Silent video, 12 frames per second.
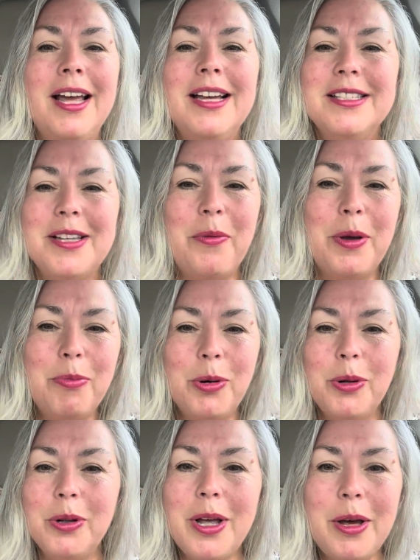So we
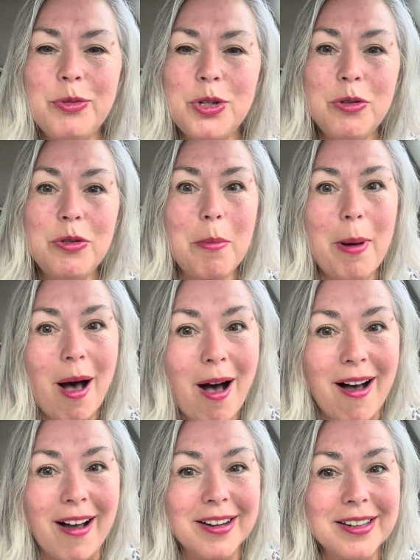pull up to the
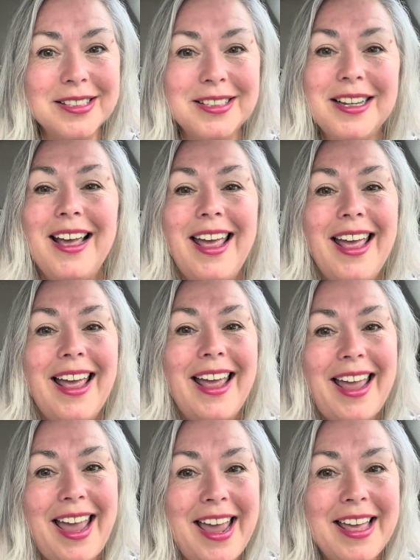box,
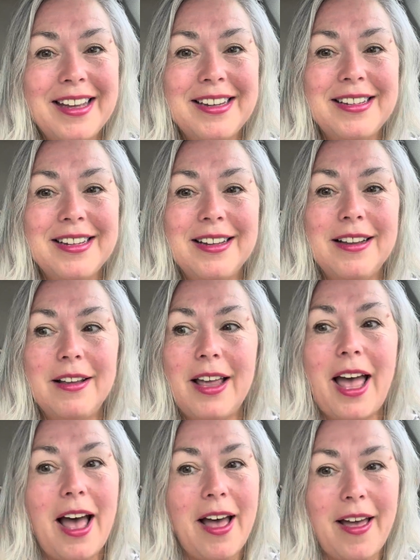and
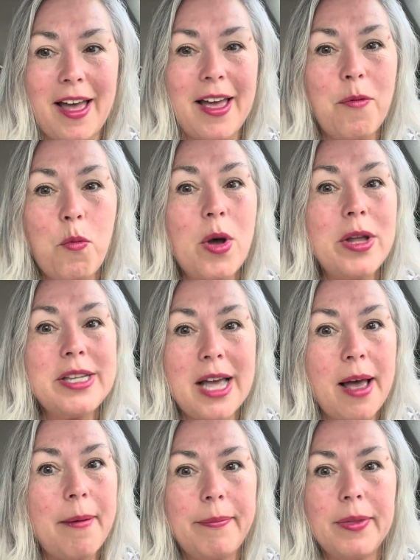one
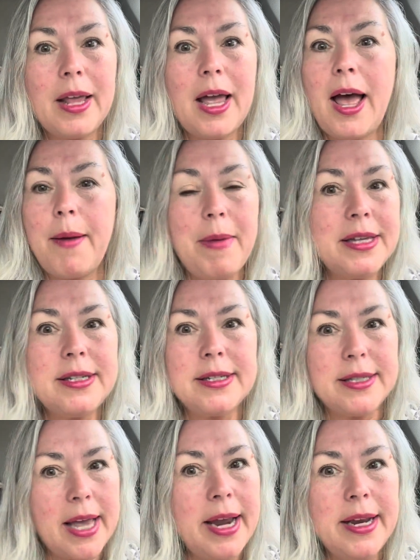time I messed
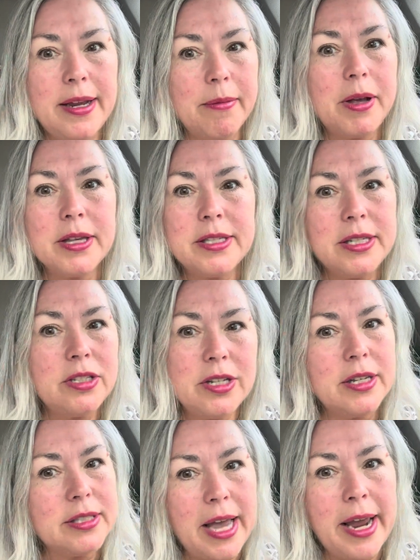his hand up because he
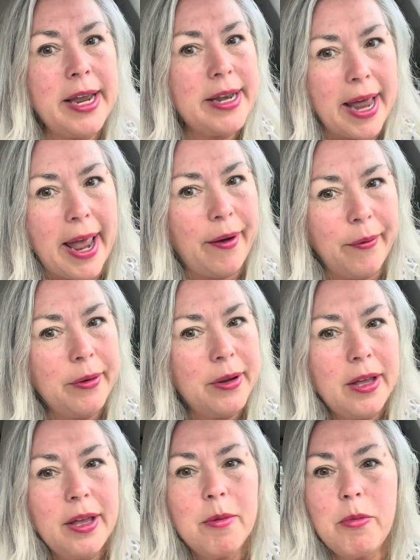stuck his hand out
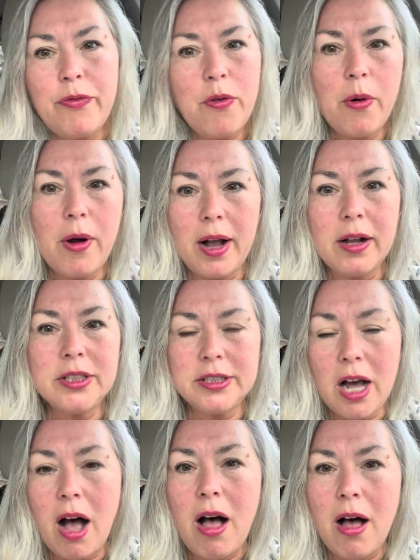before
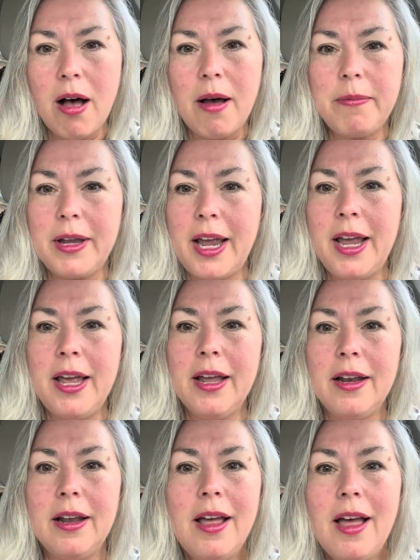stopped,
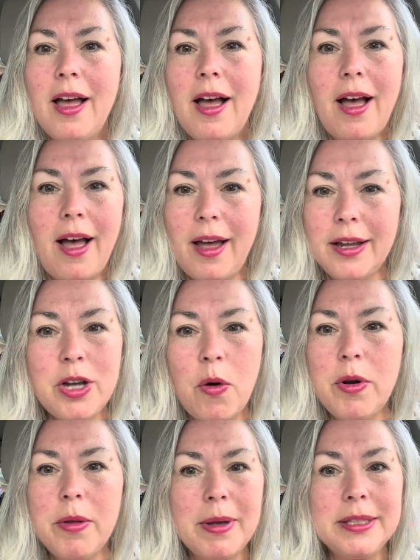and I
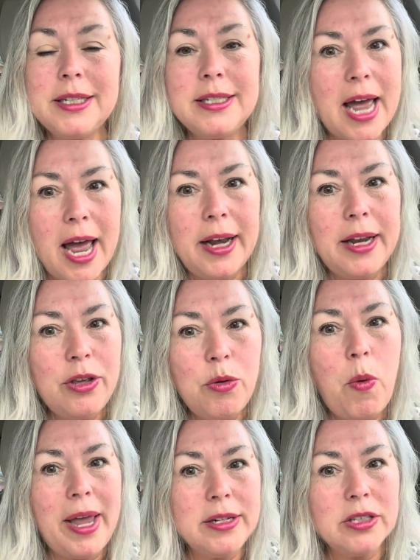told him, I said, Daddy, you
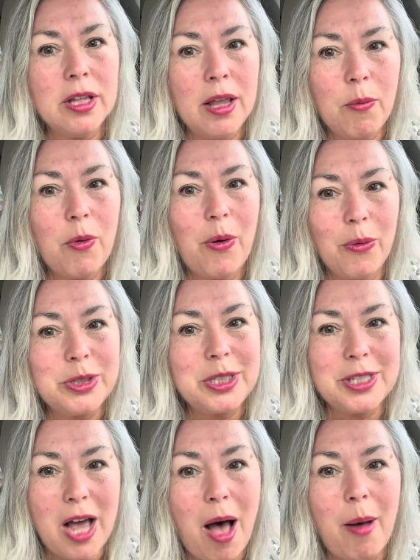wait till I
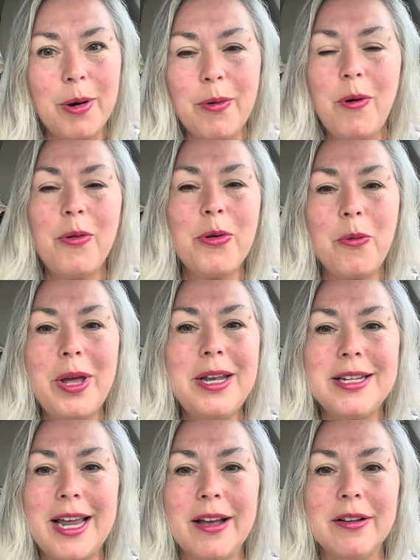stop and roll the
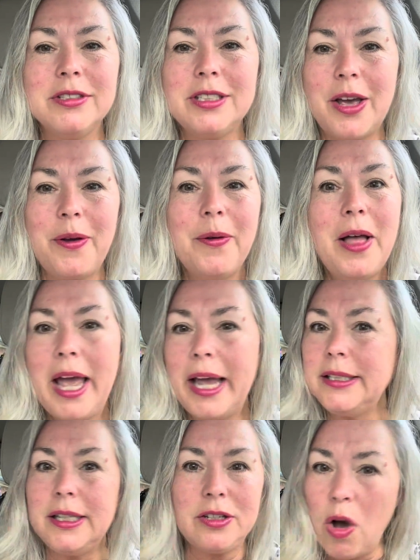window down. So he
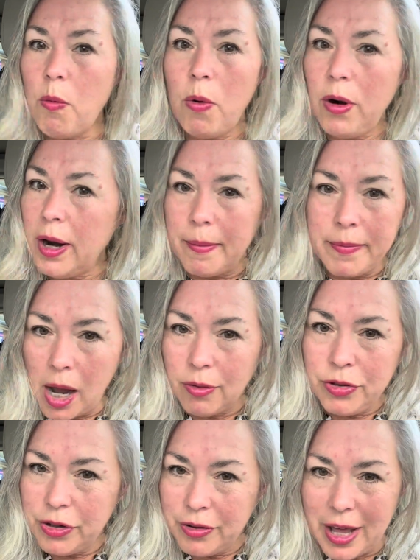said, don't worry, I'm not
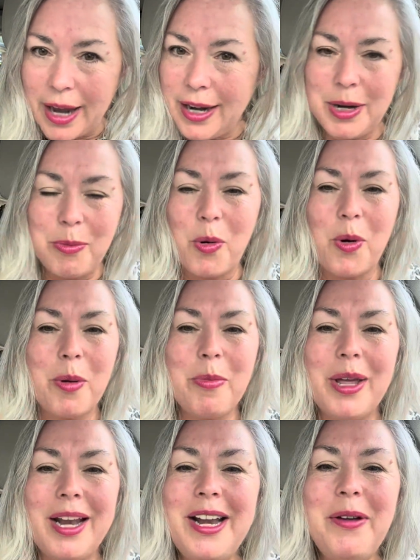going to do that anymore.
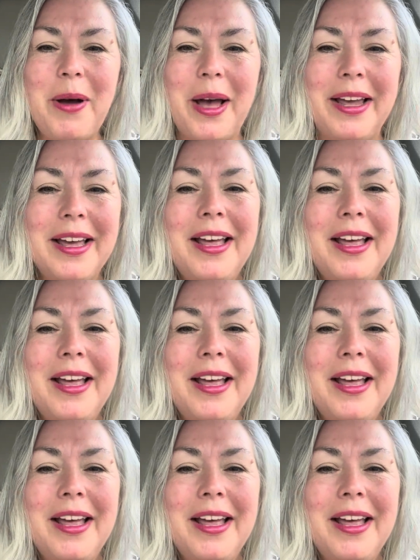But anyway,